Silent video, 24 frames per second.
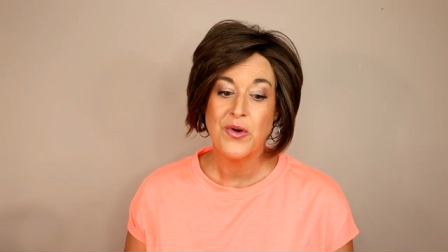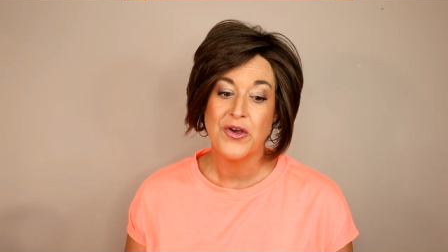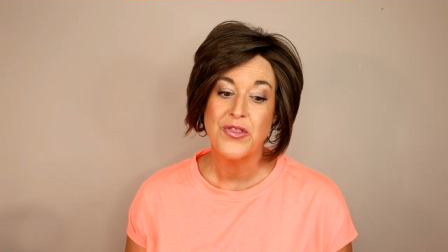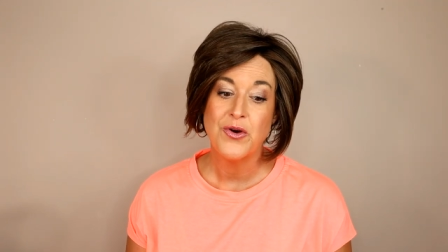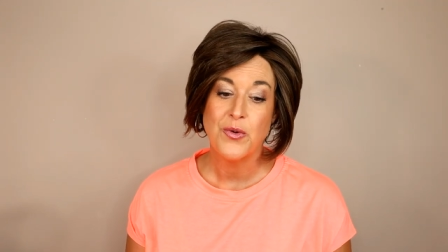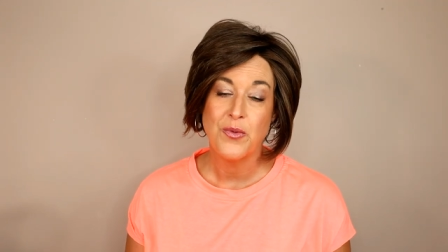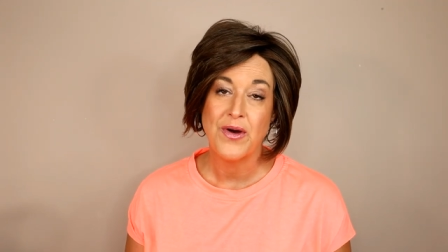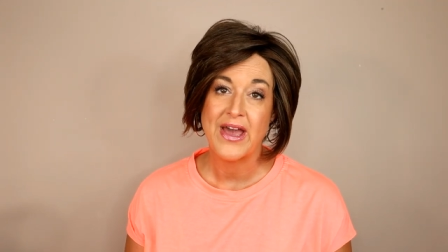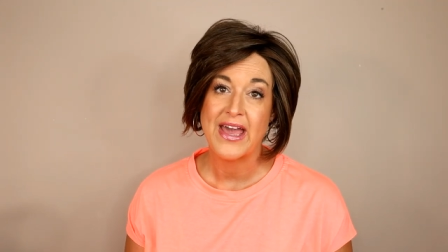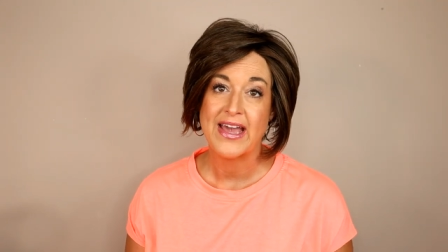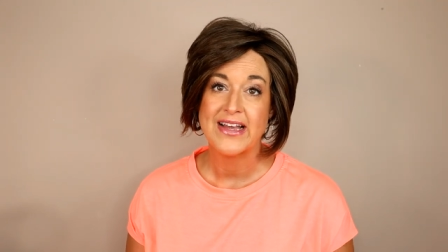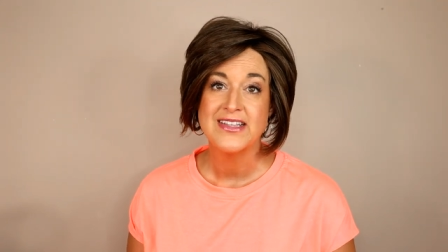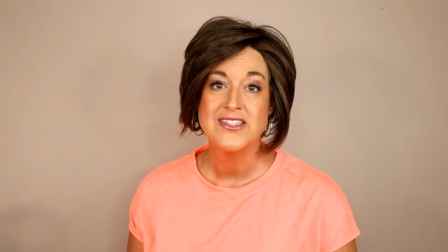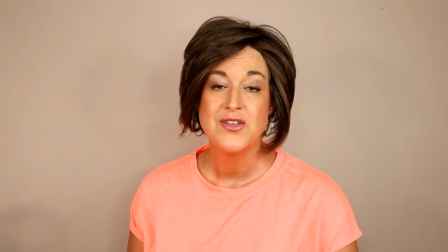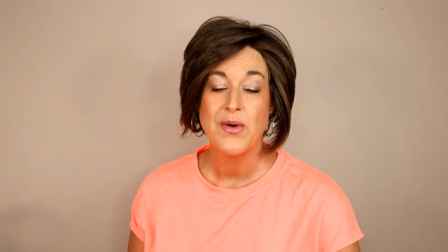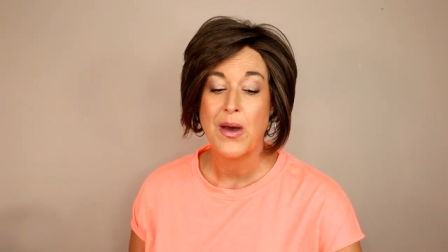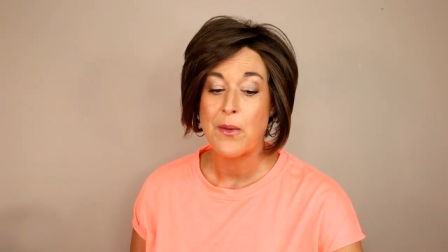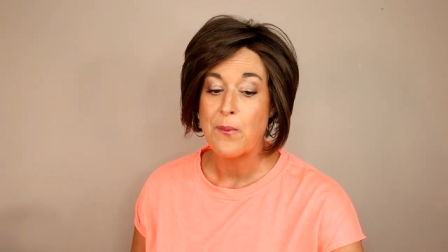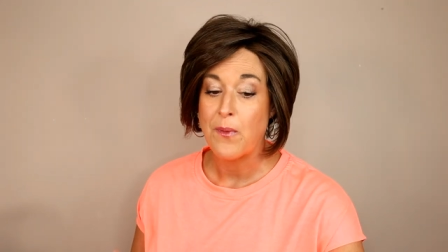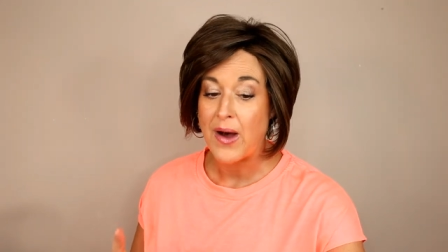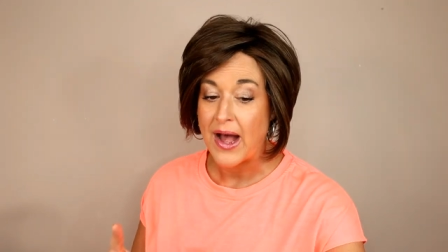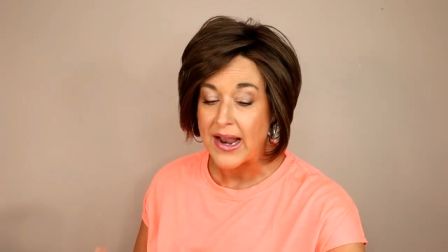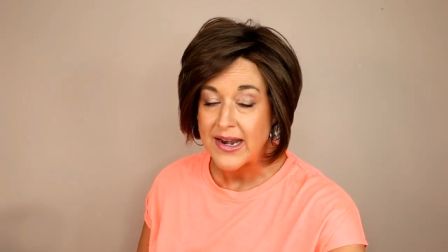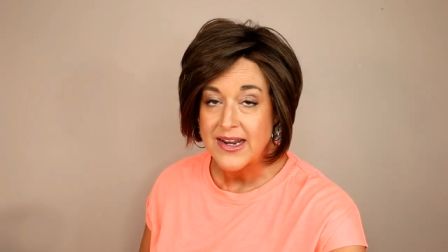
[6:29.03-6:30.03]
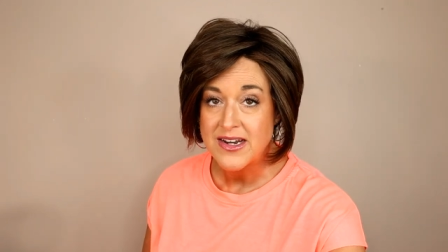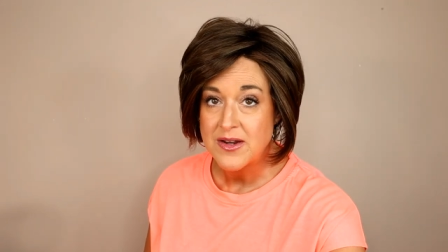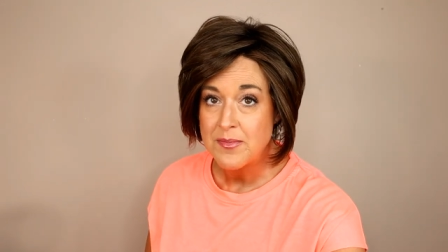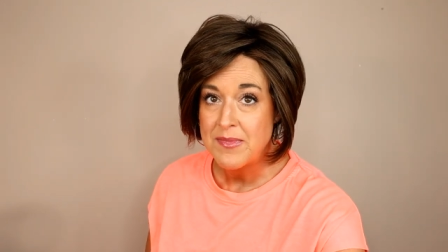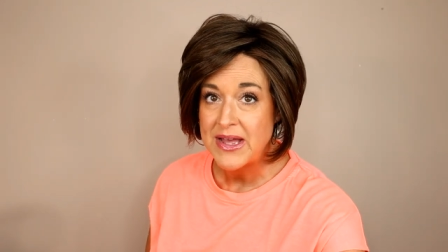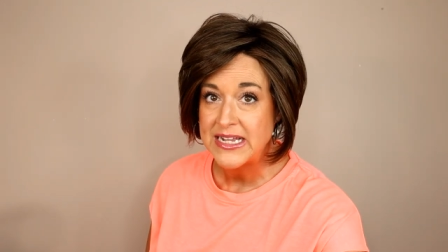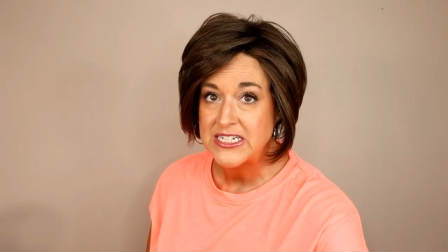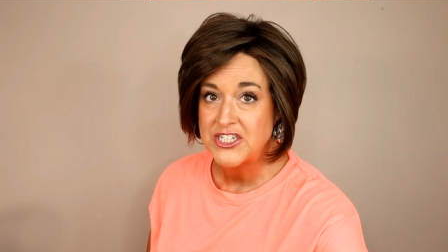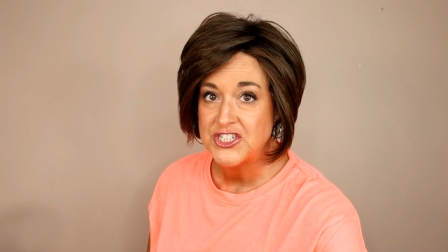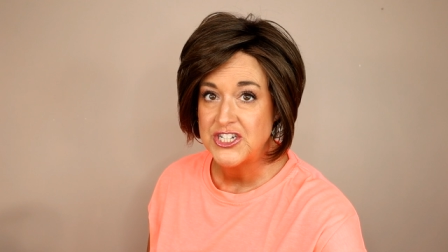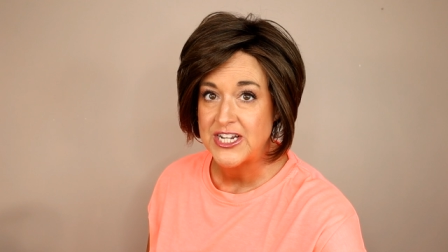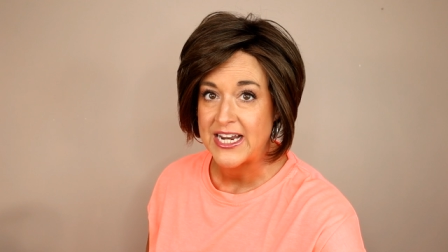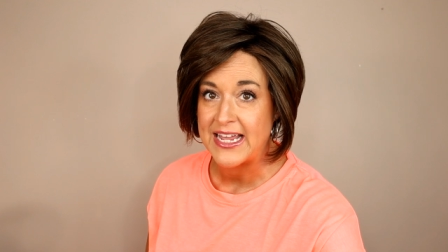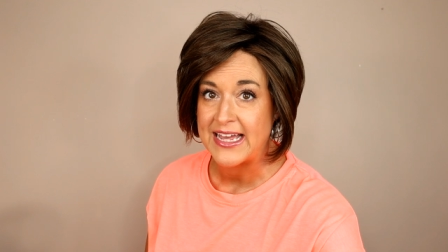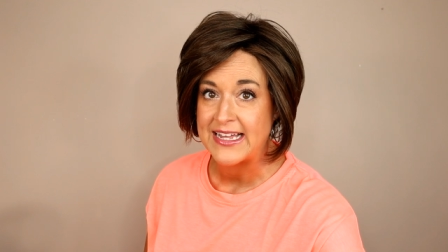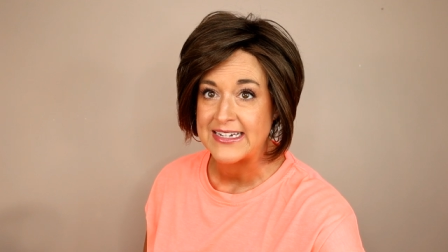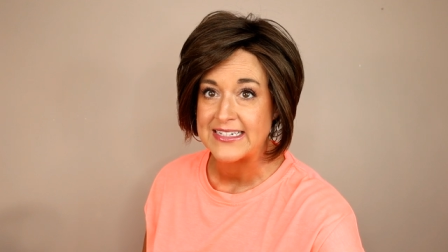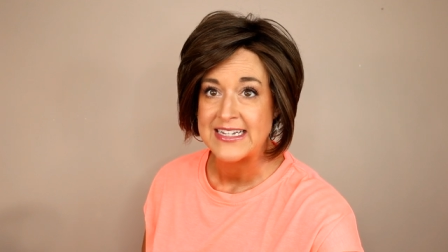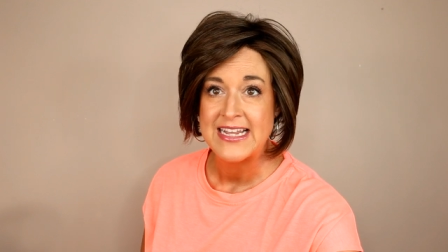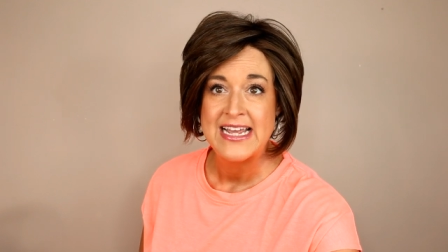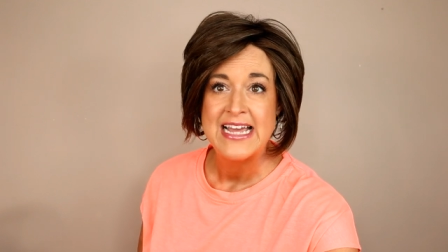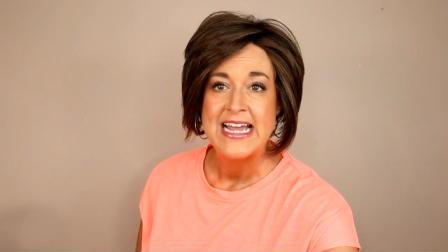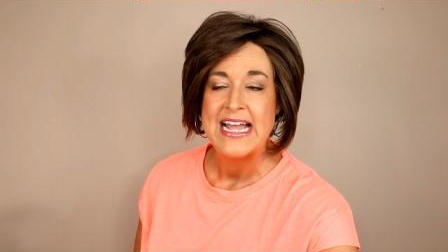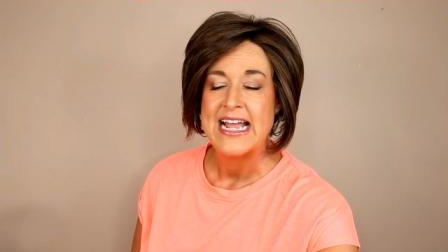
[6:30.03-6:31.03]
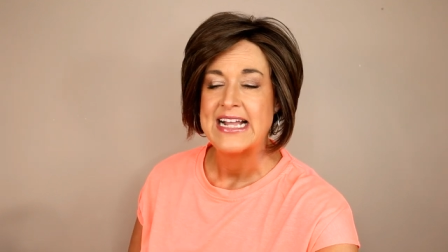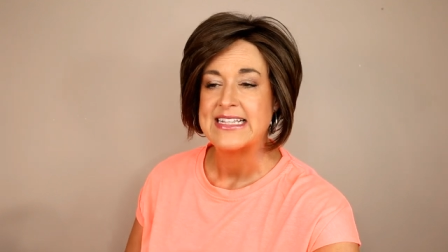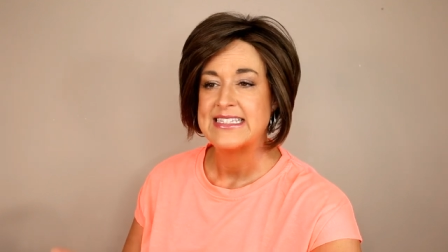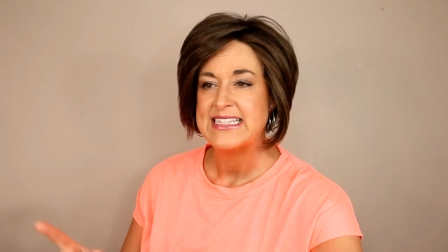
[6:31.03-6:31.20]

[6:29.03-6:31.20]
with a wig. So I wanted to mention it.